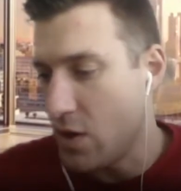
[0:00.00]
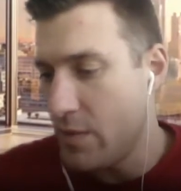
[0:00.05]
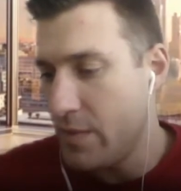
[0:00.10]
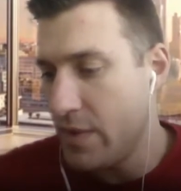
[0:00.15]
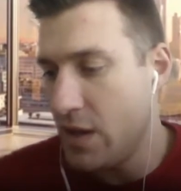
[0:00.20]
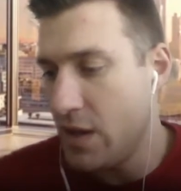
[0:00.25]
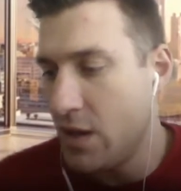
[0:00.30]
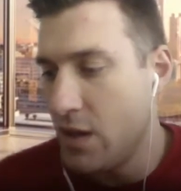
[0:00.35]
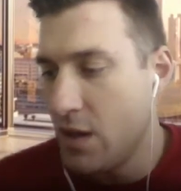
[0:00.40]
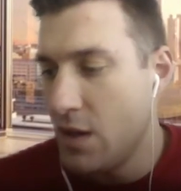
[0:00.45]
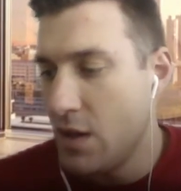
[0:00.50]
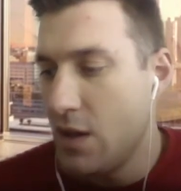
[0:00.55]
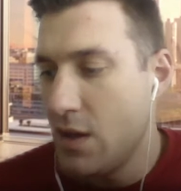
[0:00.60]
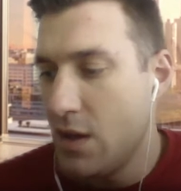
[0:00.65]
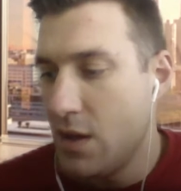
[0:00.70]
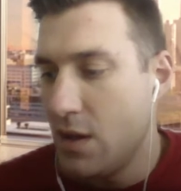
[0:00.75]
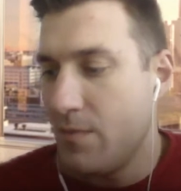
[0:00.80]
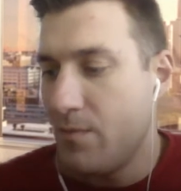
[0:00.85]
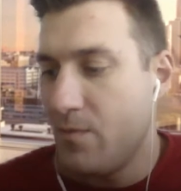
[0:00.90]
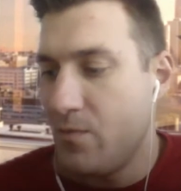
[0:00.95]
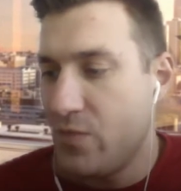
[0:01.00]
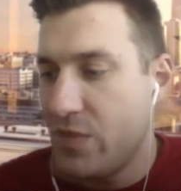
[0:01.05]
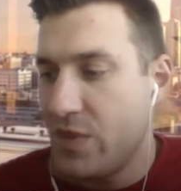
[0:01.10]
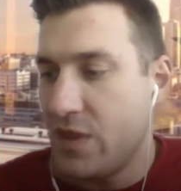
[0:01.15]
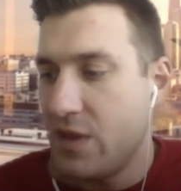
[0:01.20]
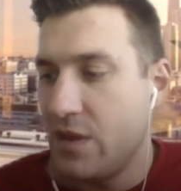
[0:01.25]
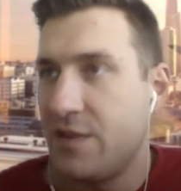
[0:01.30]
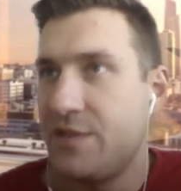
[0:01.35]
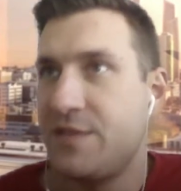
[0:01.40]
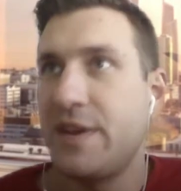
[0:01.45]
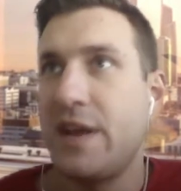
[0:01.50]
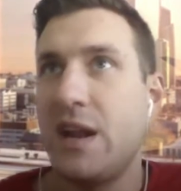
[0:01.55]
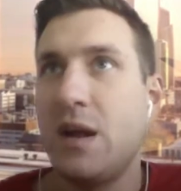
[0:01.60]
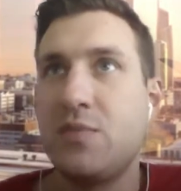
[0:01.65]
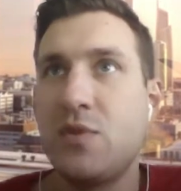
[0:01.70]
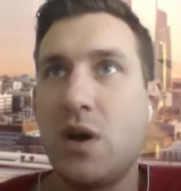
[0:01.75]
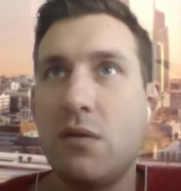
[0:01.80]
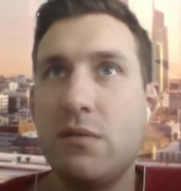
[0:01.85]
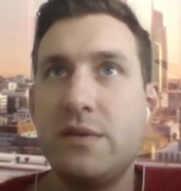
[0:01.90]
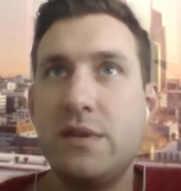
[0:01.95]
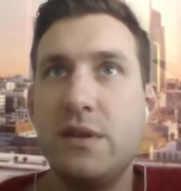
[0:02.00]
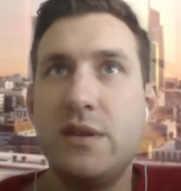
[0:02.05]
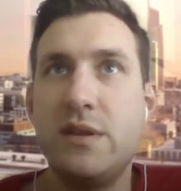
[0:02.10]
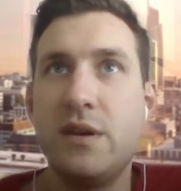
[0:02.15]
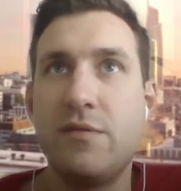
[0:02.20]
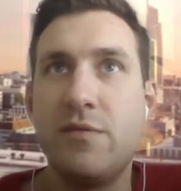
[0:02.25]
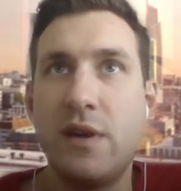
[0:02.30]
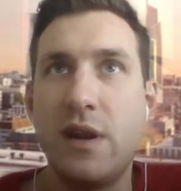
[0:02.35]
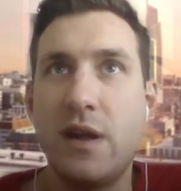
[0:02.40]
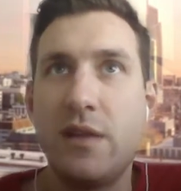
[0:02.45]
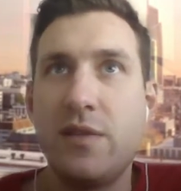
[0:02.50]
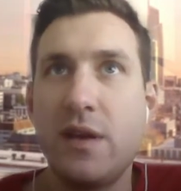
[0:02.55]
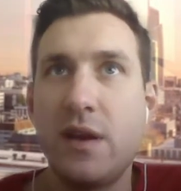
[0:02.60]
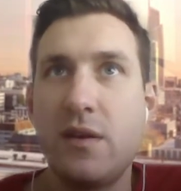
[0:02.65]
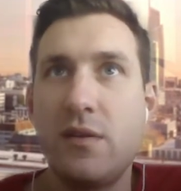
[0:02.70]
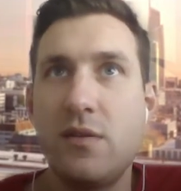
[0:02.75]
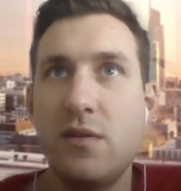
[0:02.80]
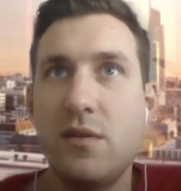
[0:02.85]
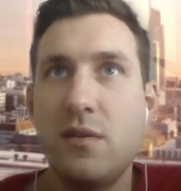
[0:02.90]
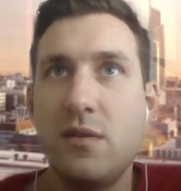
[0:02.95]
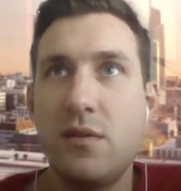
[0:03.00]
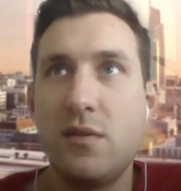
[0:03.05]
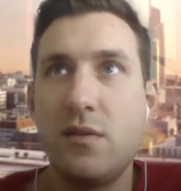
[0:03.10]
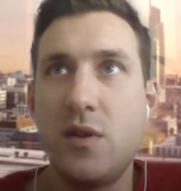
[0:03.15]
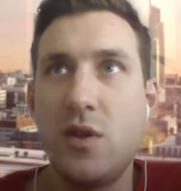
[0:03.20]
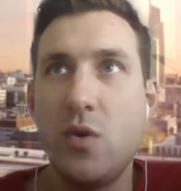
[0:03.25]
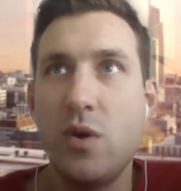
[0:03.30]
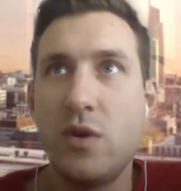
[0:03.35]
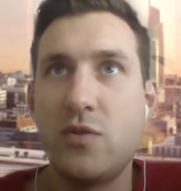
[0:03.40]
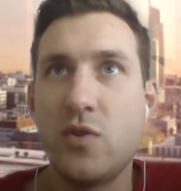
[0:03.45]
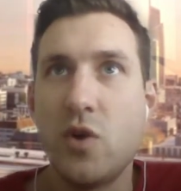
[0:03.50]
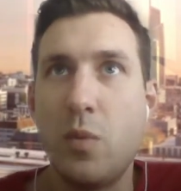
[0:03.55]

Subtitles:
I mean, the setup's obviously different. I think the U.S.